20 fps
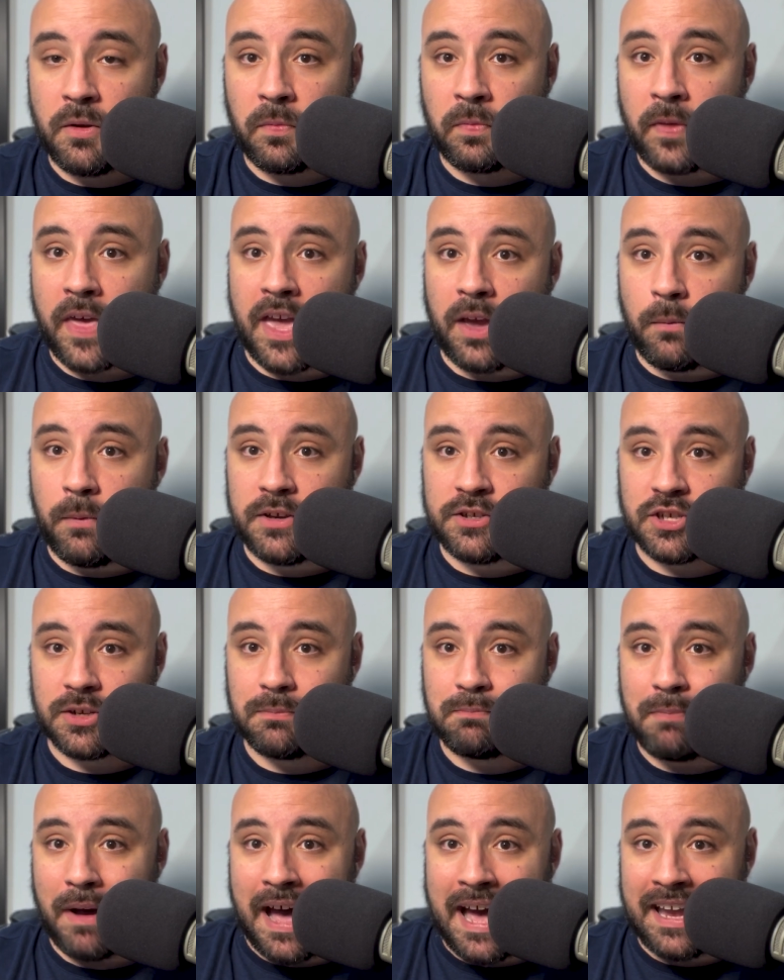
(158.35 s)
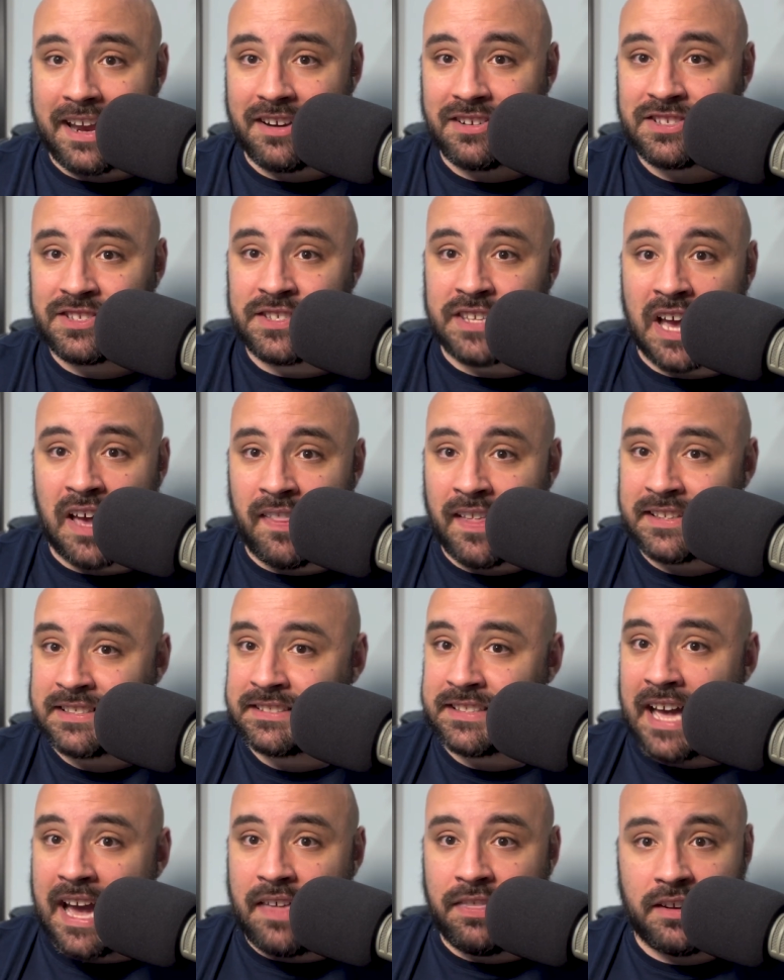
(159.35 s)
think we should buy or sell, it's
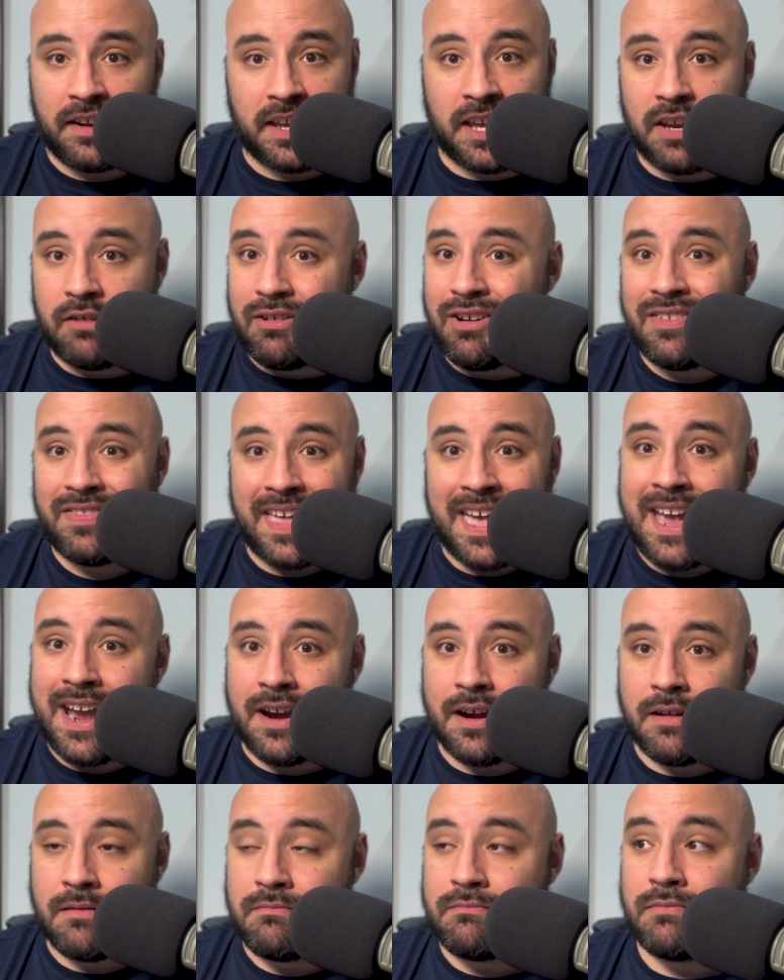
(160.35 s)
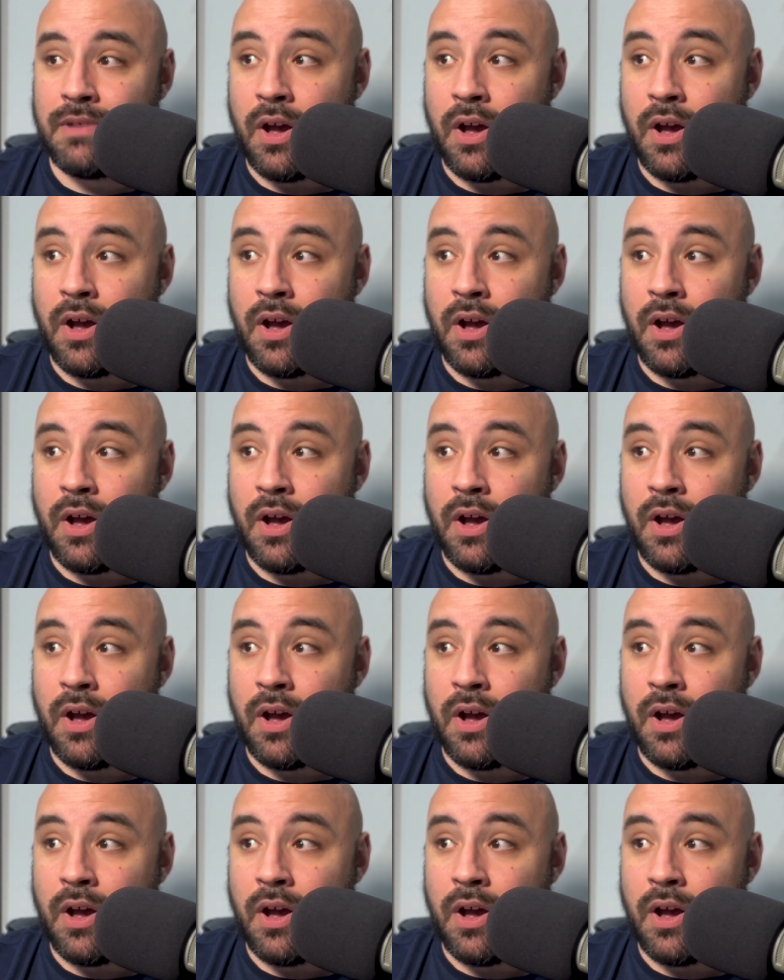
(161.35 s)
neither here or there.